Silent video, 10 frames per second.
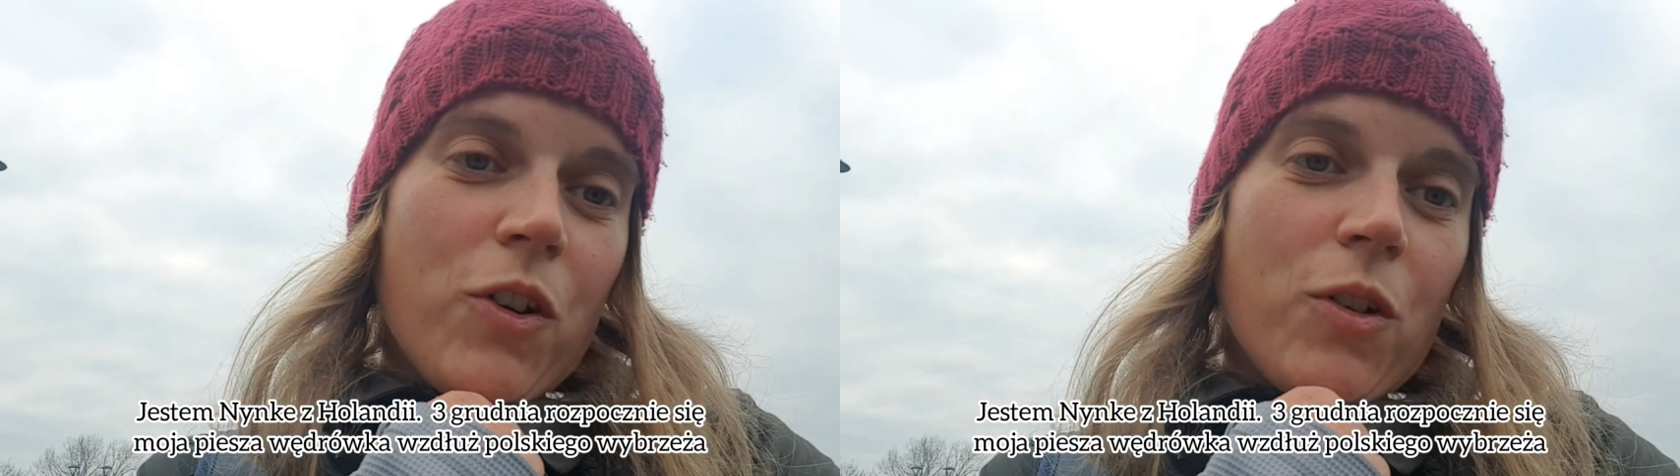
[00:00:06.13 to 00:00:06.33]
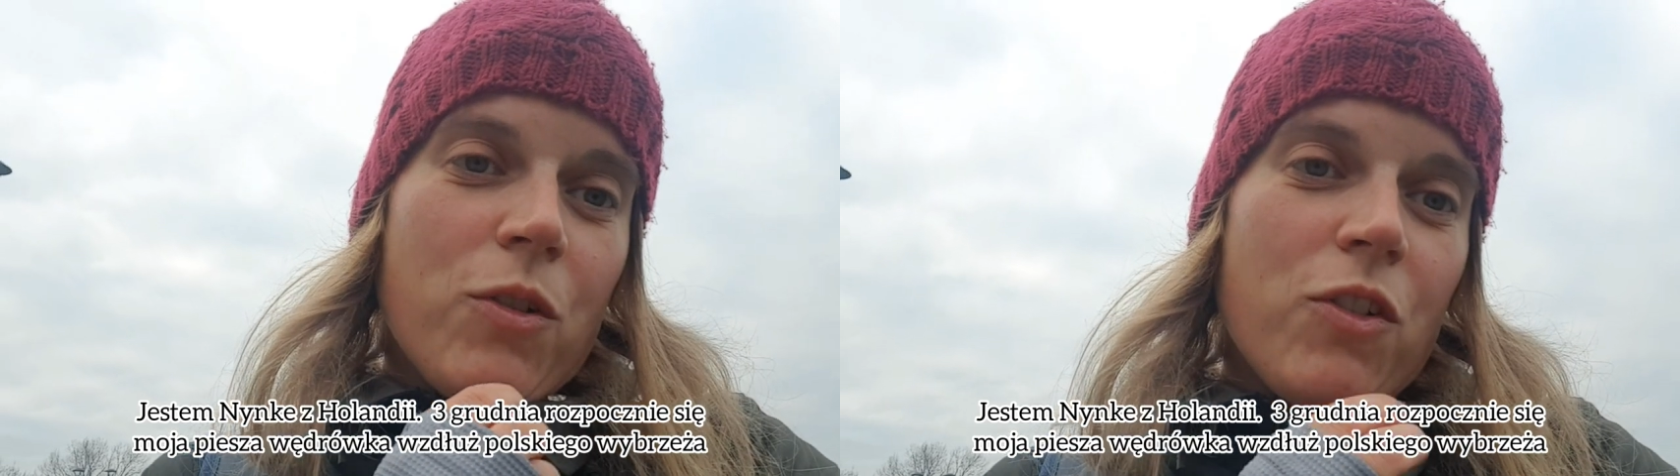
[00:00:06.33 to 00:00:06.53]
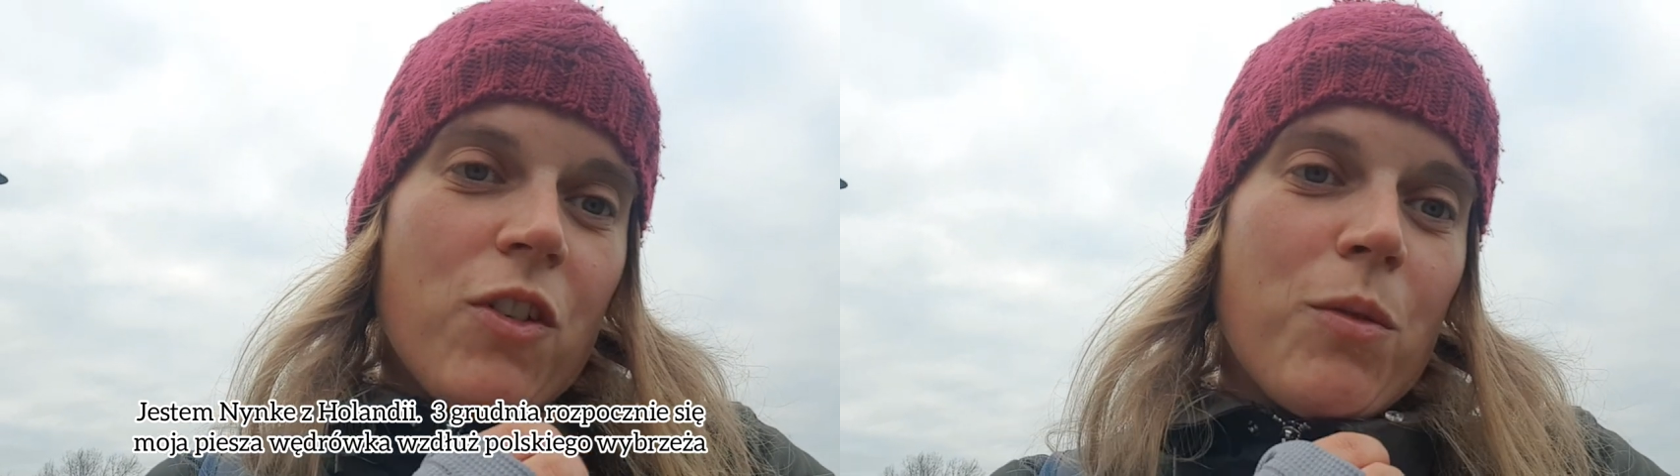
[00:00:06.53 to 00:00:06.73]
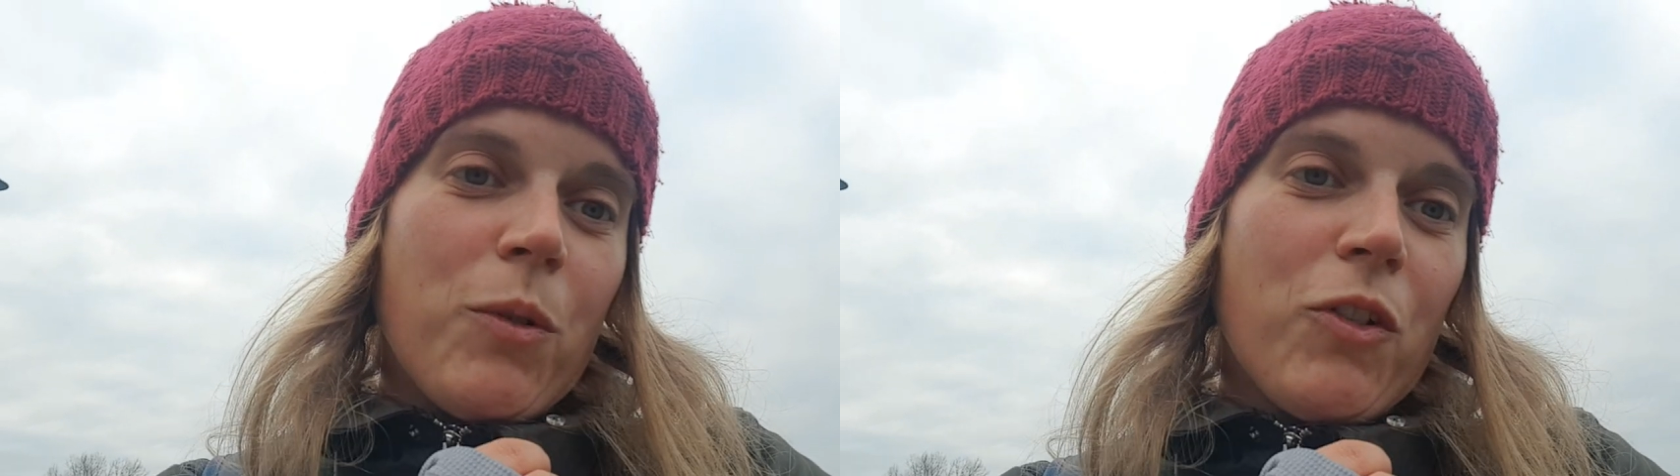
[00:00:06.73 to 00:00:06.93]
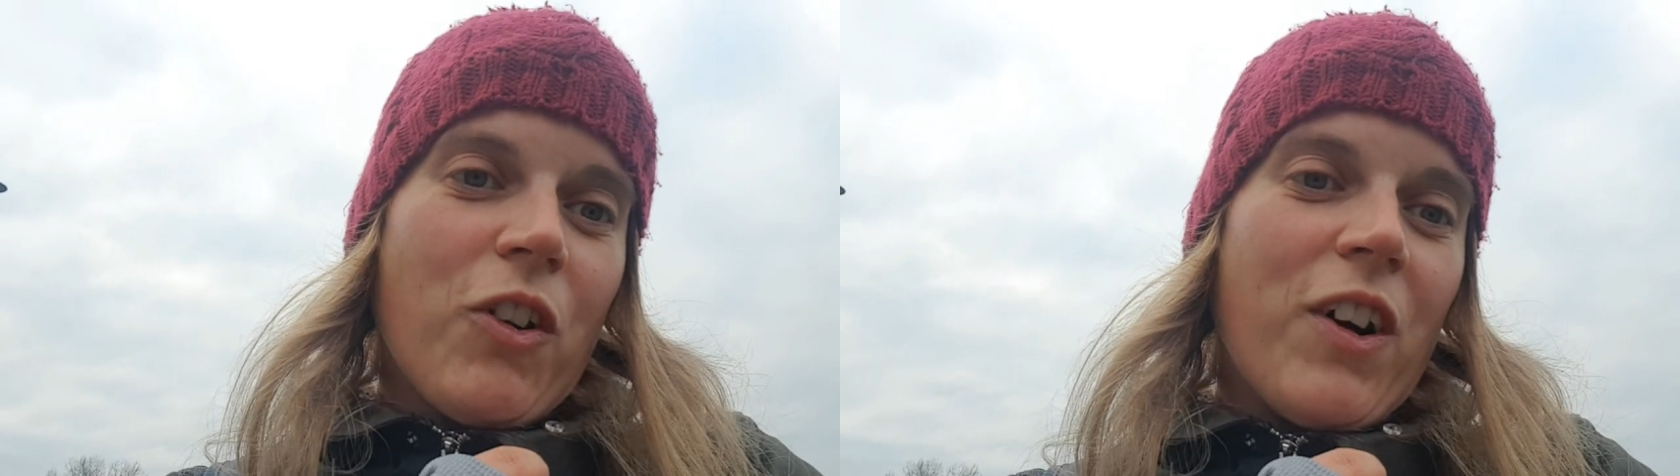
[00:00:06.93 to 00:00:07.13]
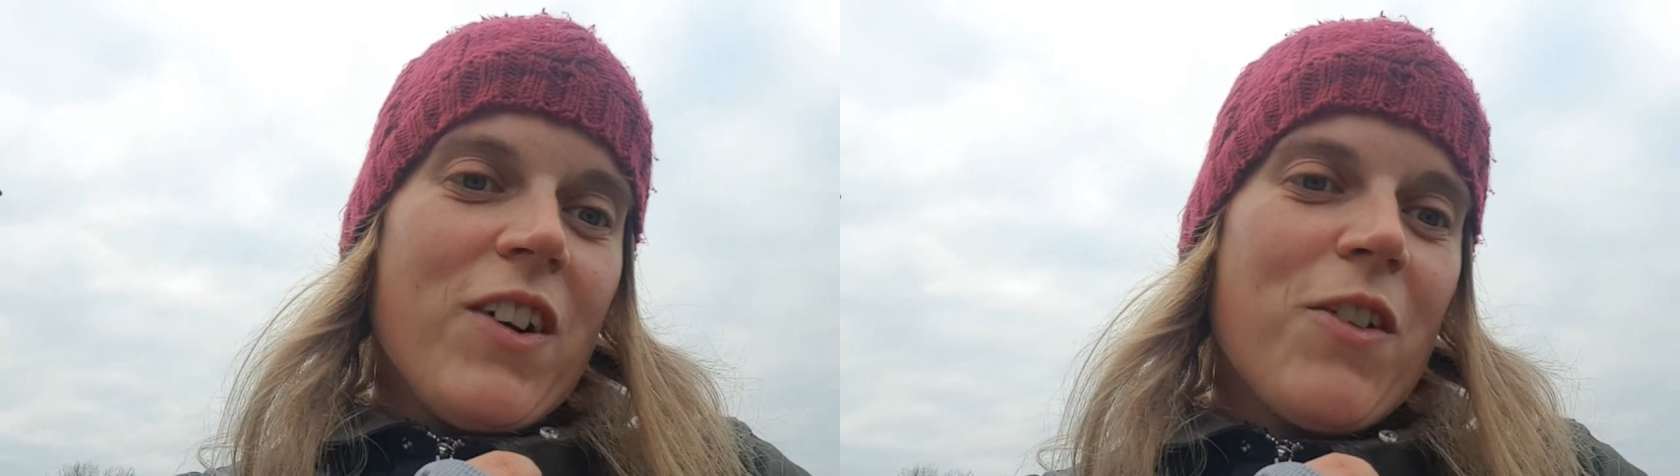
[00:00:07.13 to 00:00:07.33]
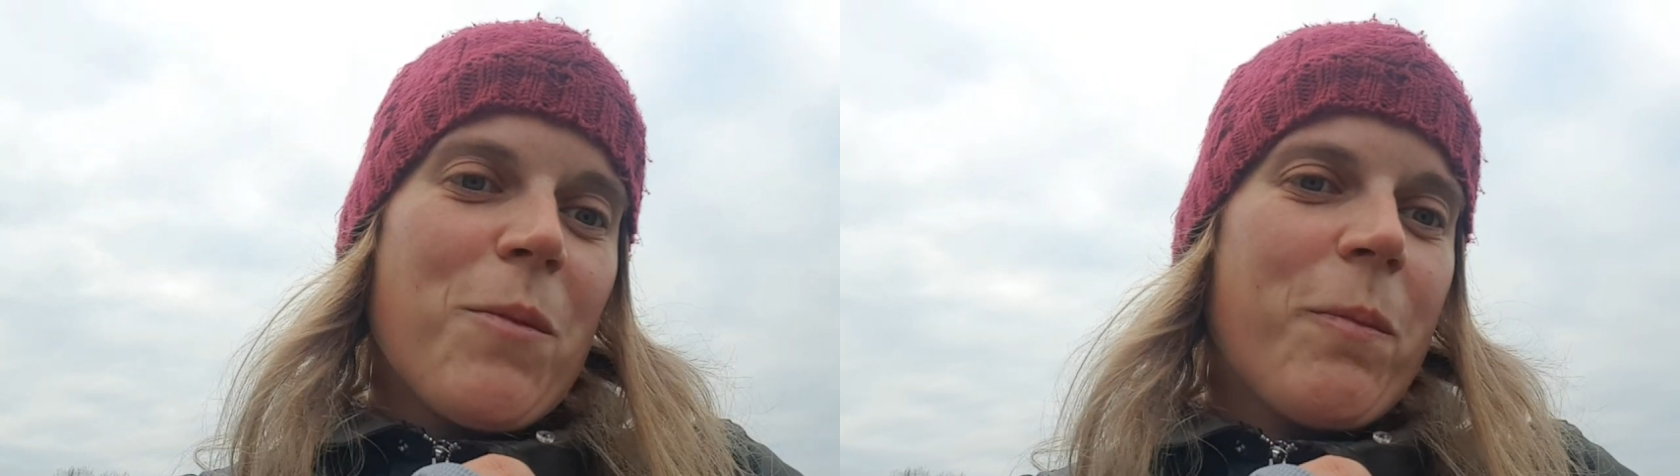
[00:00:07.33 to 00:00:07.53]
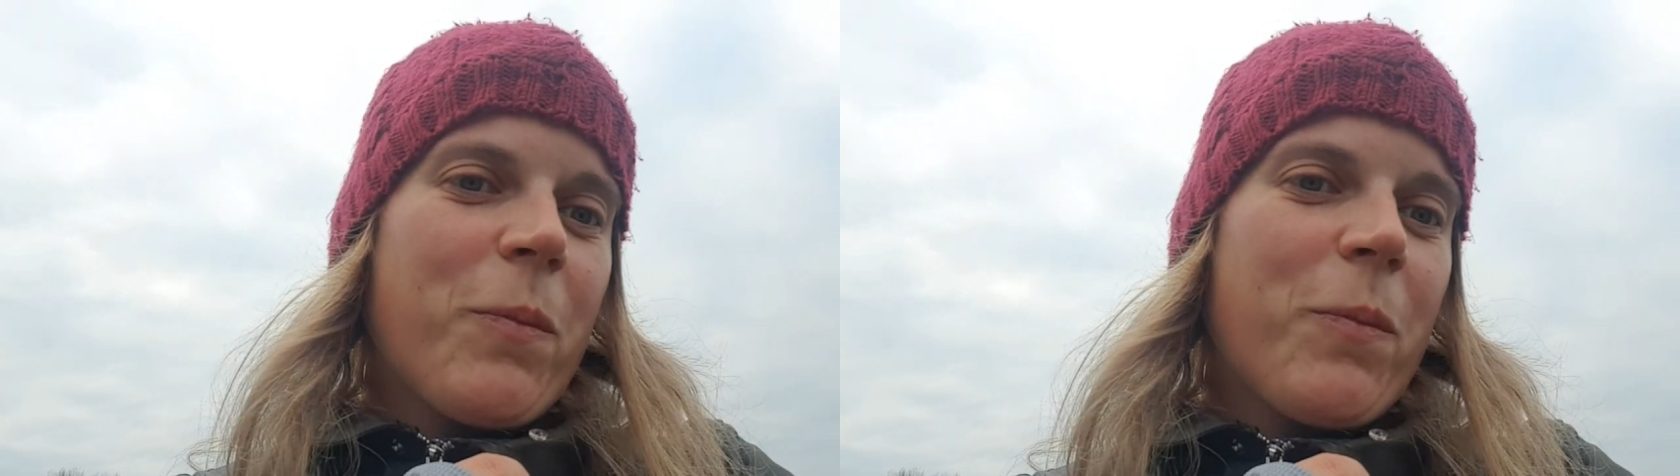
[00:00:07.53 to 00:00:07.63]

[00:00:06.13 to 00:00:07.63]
coast will start.